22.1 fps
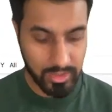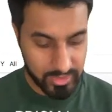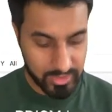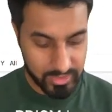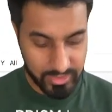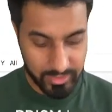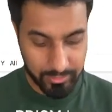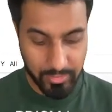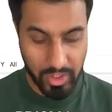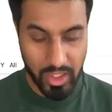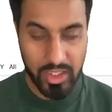
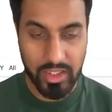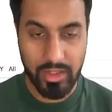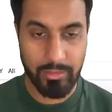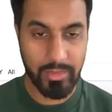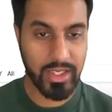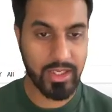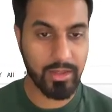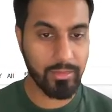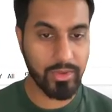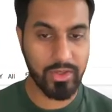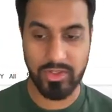The market
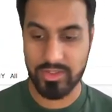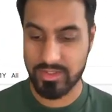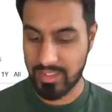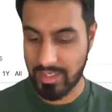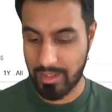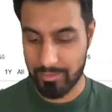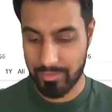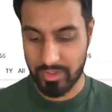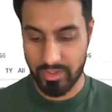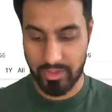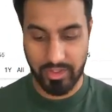maker models
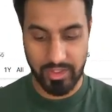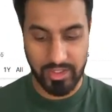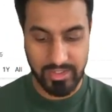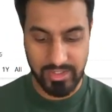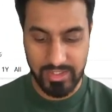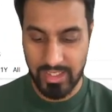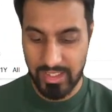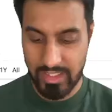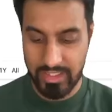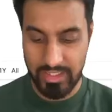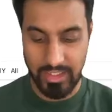happen on a
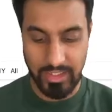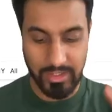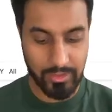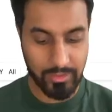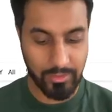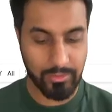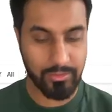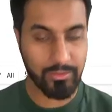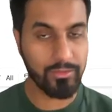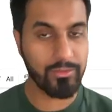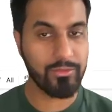daily,
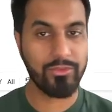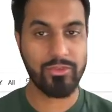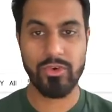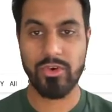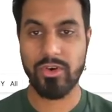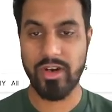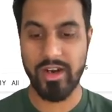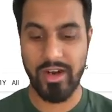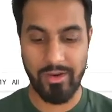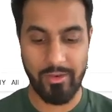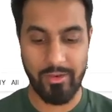
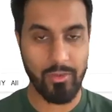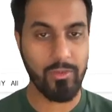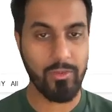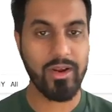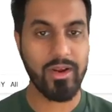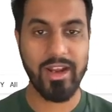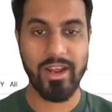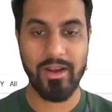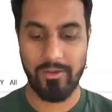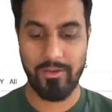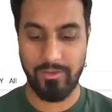4 hour,
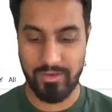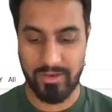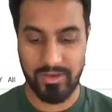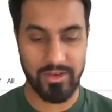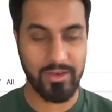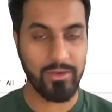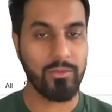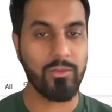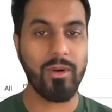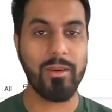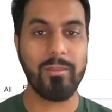1 hour,
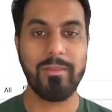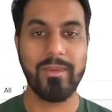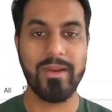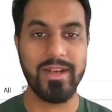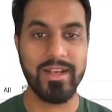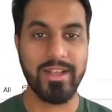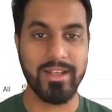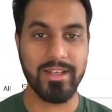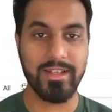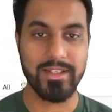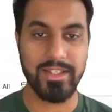1
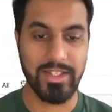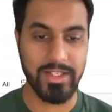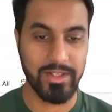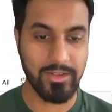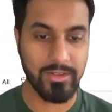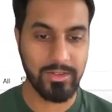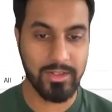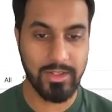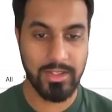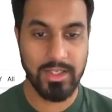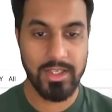minute, you
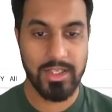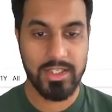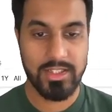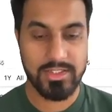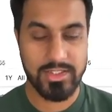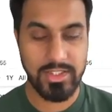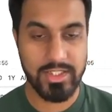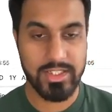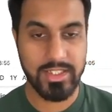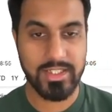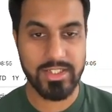know, so
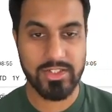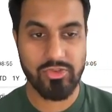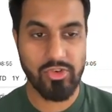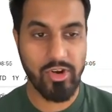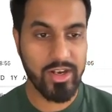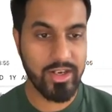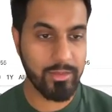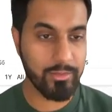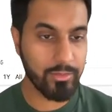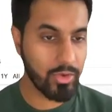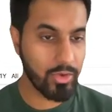you can trade
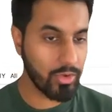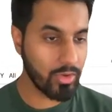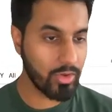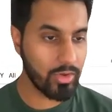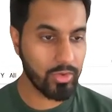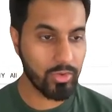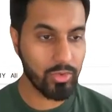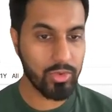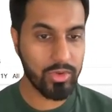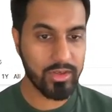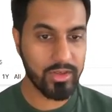them on
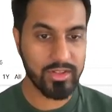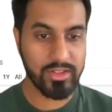all of the